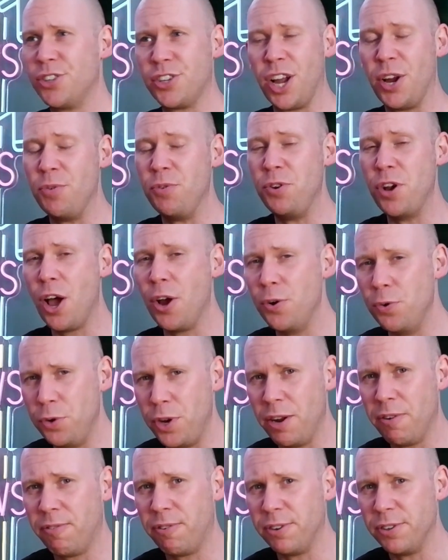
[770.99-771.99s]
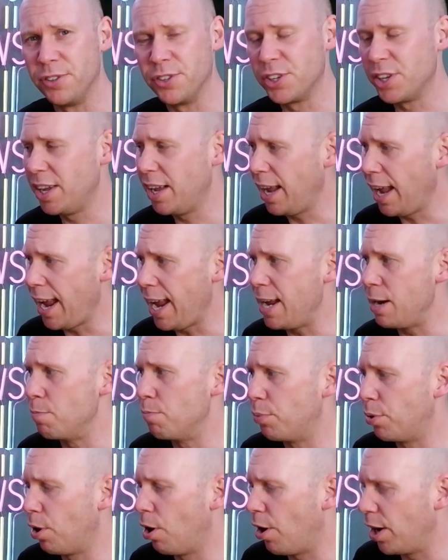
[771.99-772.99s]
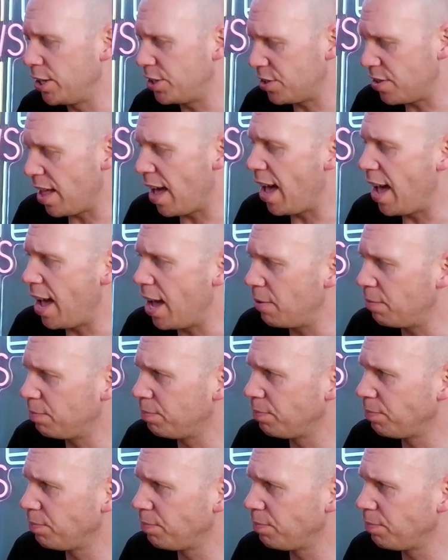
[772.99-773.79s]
so no difference in price there.